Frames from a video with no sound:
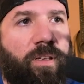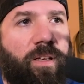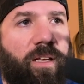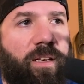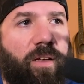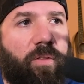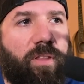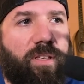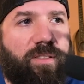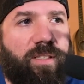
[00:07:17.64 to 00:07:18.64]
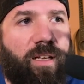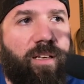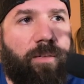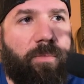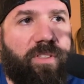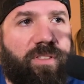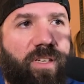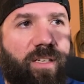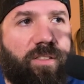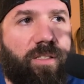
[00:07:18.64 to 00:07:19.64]
And now this dynamic
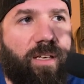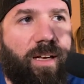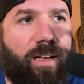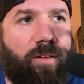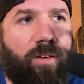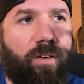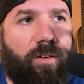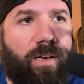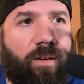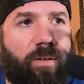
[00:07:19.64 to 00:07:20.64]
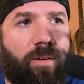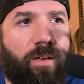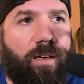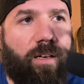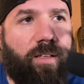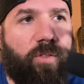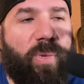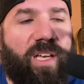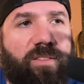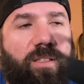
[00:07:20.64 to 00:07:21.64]
section, I don't know how uh, it's
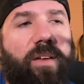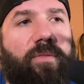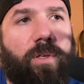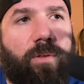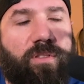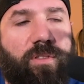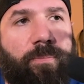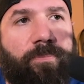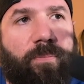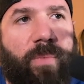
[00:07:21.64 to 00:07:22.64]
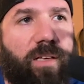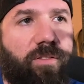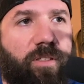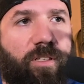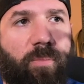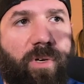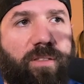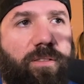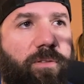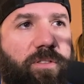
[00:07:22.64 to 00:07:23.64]
based off Unison mastering
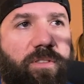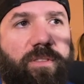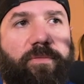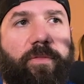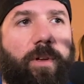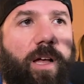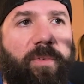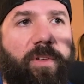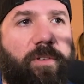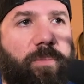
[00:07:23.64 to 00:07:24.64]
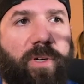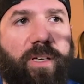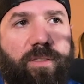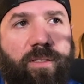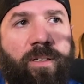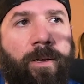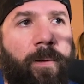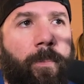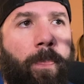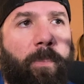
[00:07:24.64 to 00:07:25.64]
compressor, which is a phenomenal compressor.
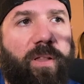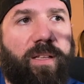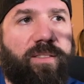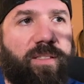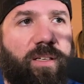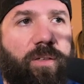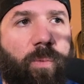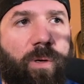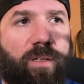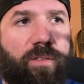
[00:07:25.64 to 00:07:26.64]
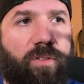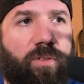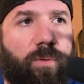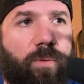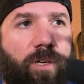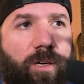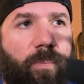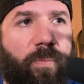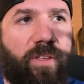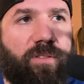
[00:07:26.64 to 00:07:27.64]
But let's say you wanted to,
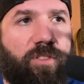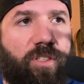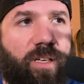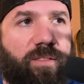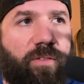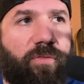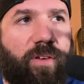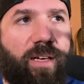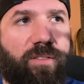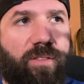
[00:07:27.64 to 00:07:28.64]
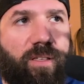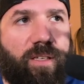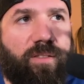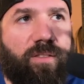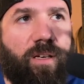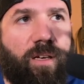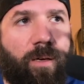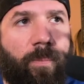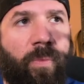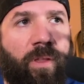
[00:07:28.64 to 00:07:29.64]
um, this just affects this
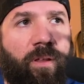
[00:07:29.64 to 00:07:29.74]
um,